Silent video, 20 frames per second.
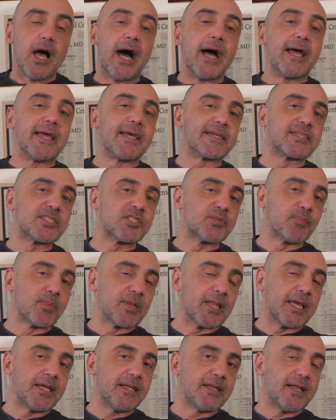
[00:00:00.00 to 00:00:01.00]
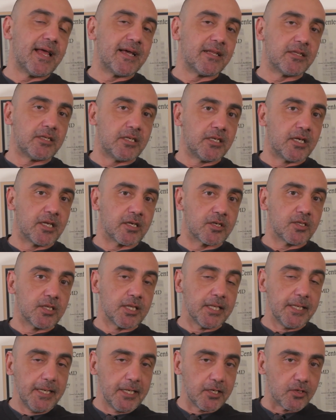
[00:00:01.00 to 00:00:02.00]
I explained that in a
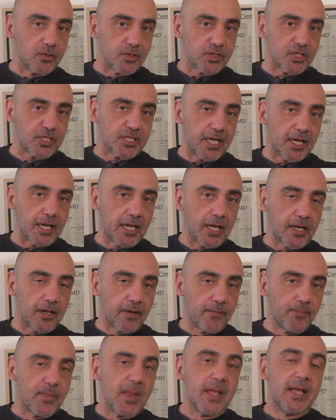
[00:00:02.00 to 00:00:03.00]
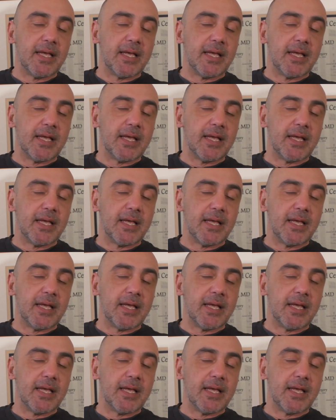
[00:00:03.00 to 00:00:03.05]
clinical setting,